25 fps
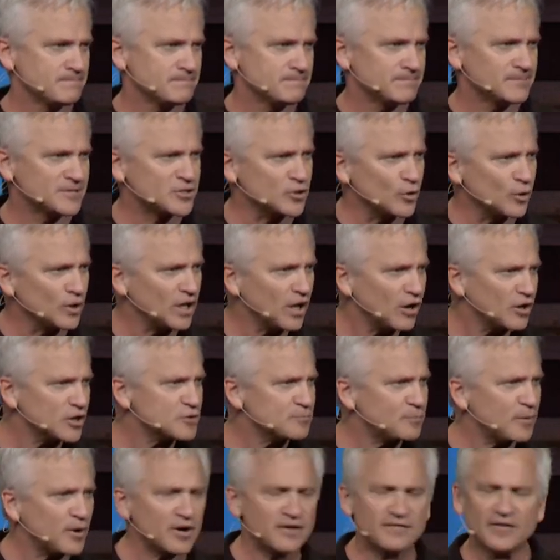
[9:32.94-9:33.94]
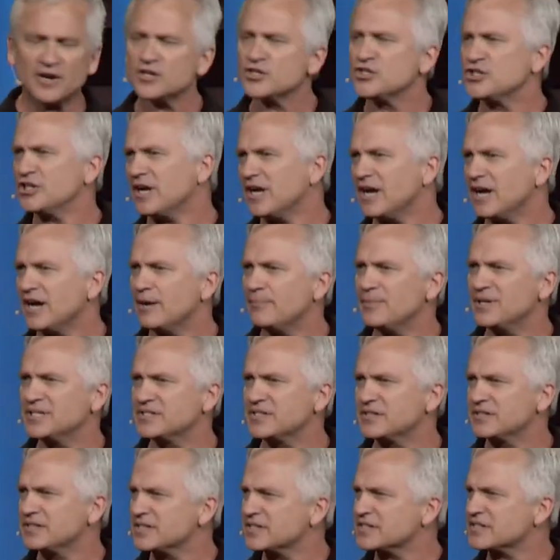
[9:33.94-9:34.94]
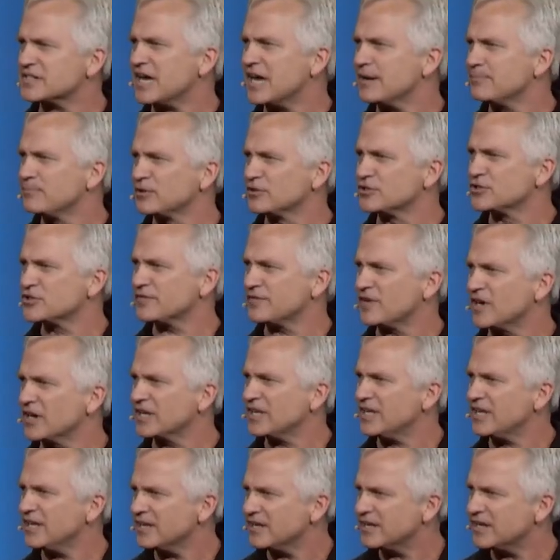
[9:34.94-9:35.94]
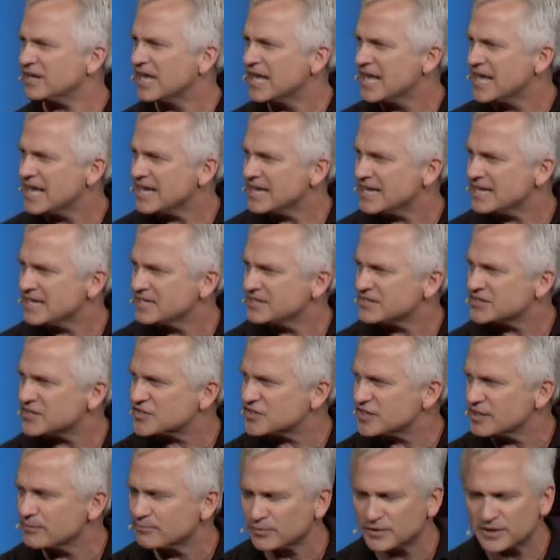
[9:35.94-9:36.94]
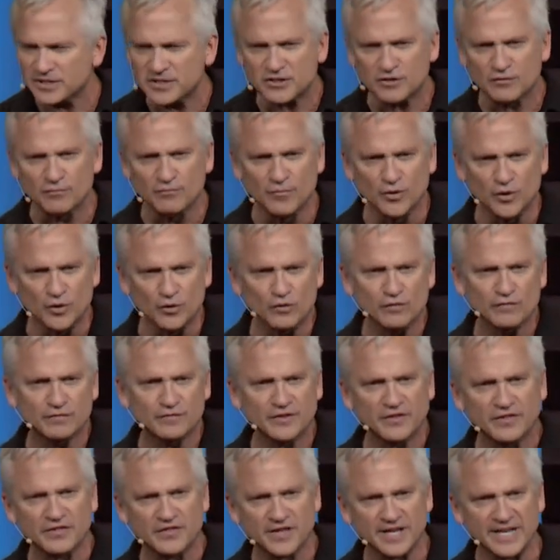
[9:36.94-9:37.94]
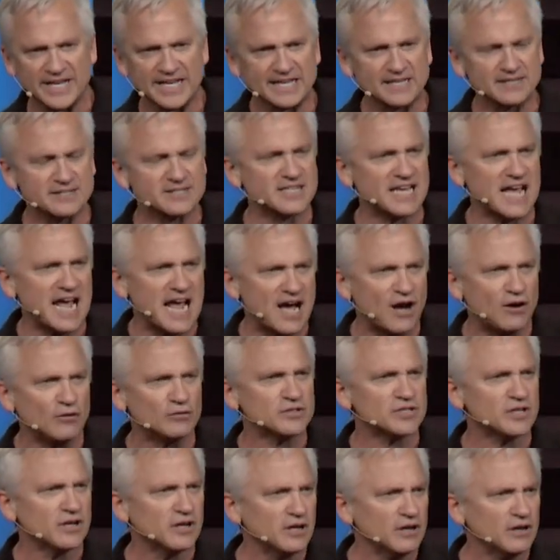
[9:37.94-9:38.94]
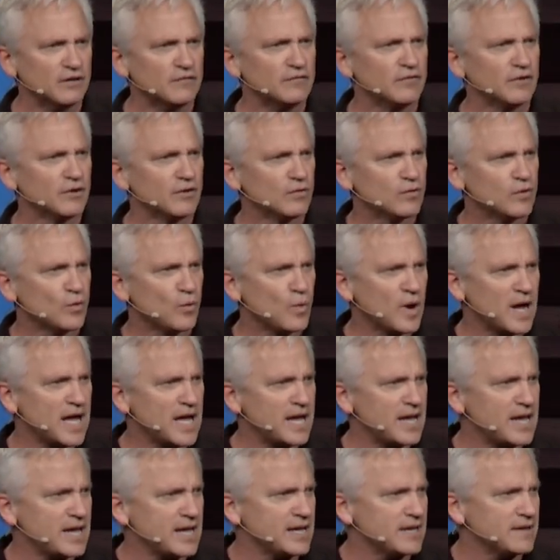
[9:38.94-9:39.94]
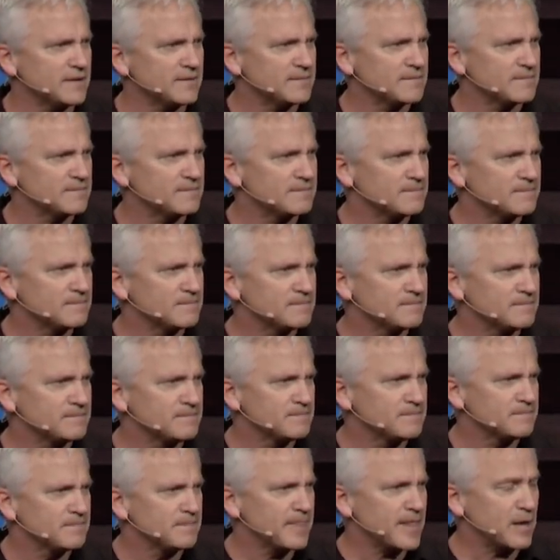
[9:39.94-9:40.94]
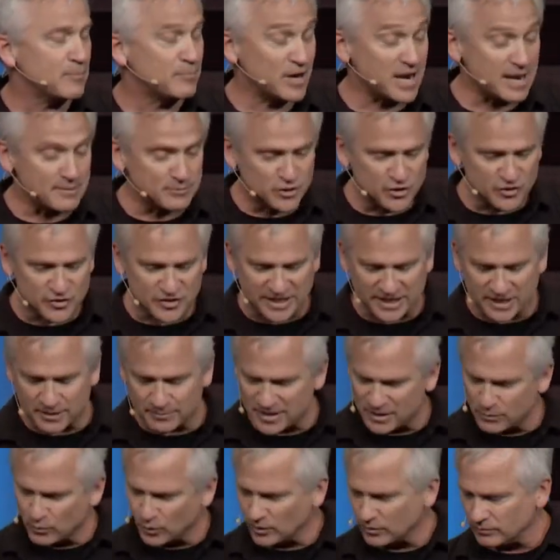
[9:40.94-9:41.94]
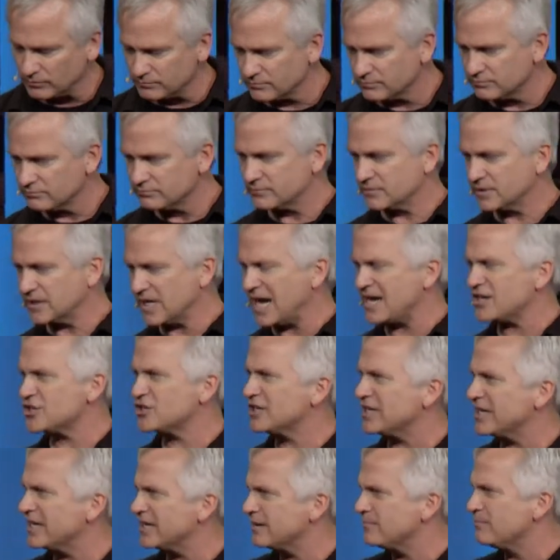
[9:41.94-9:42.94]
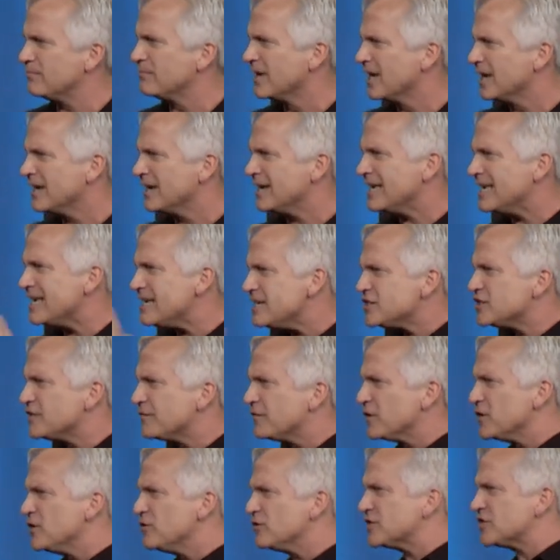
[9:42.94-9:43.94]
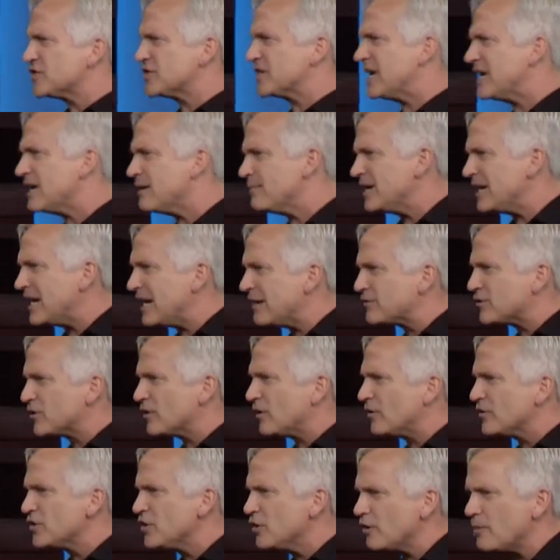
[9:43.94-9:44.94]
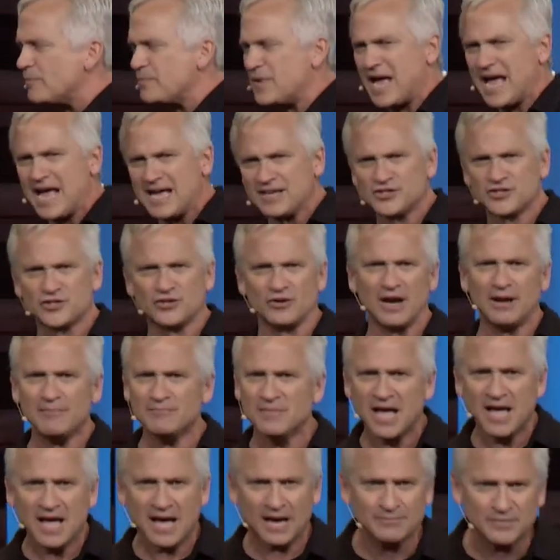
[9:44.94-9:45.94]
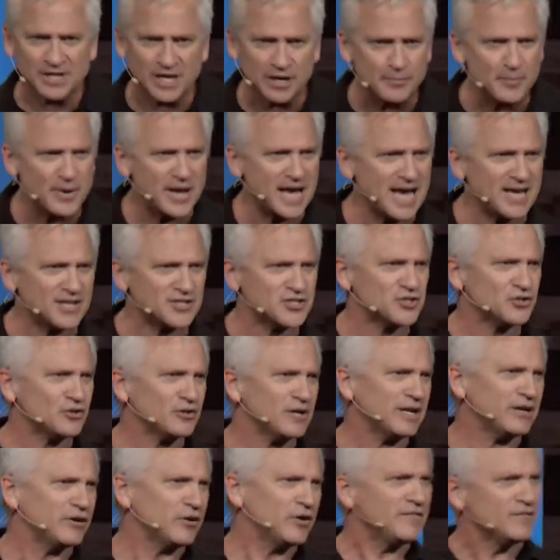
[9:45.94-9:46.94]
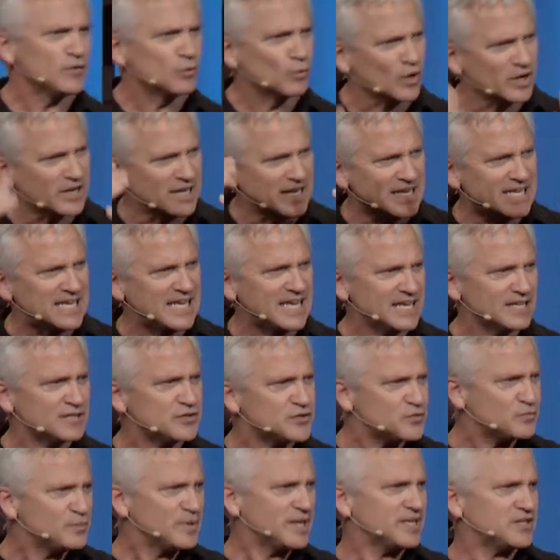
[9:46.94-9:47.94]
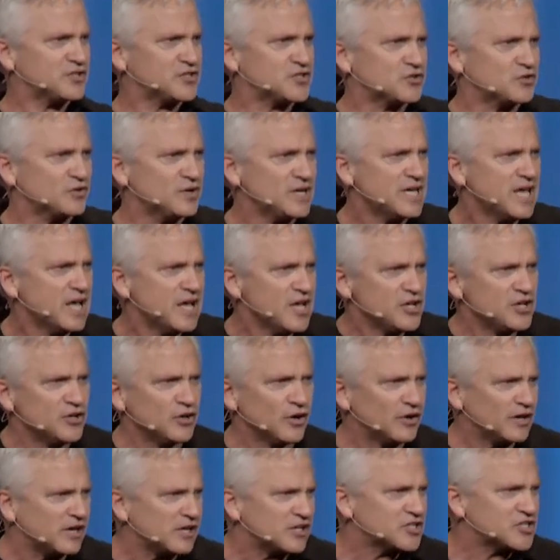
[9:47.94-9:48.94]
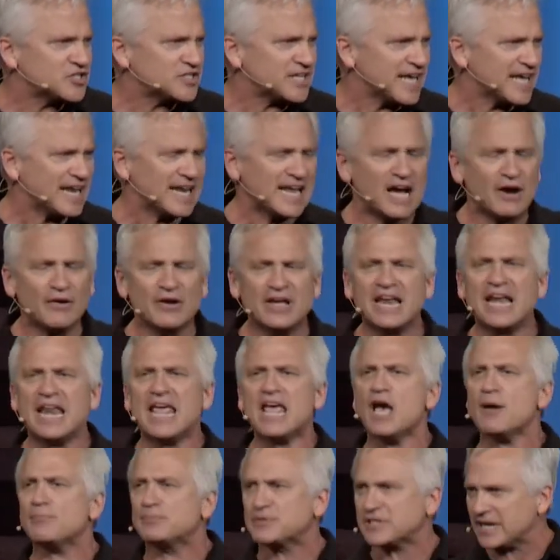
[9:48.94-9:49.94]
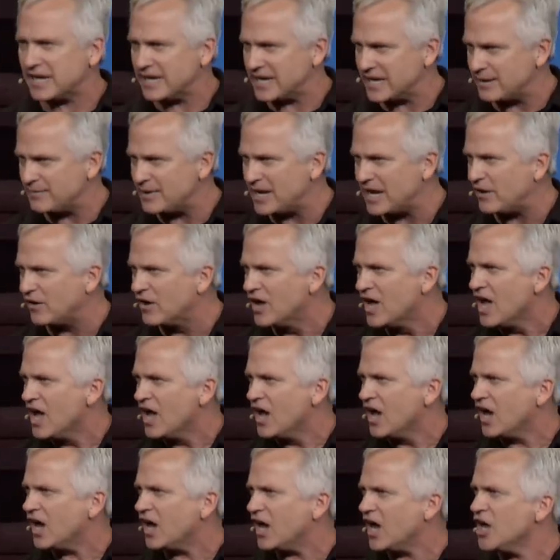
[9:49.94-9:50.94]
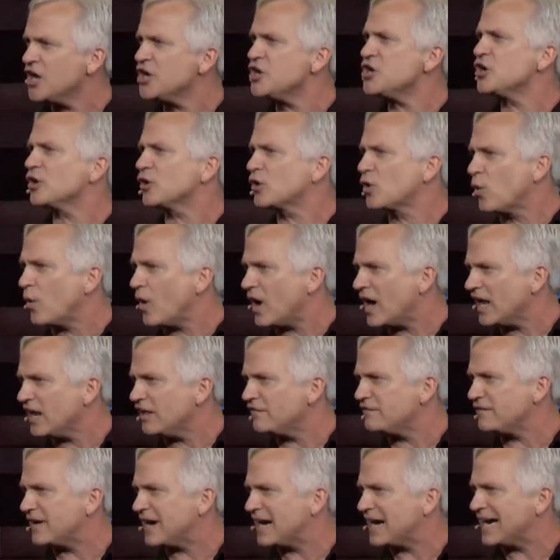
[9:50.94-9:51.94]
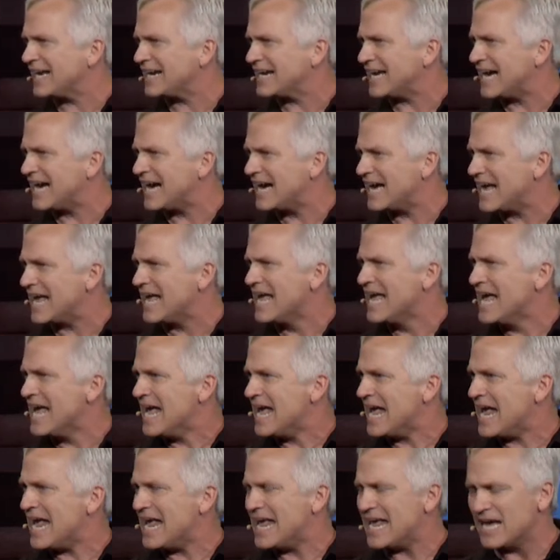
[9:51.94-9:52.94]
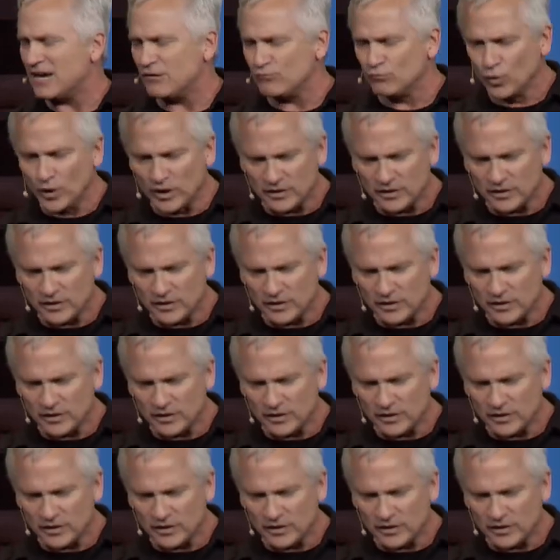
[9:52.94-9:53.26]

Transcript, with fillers: And so, a large part of our job as the disciples of our kid is simply to move the things out of the way. Now, perhaps you say to me, Well, gosh, Dan, easy for you to say. I mean, after all, you're a pastor. I'm, I'm not a pastor. I don't even work in kids' ministry. You don't understand how inept I am, how underqualified I am.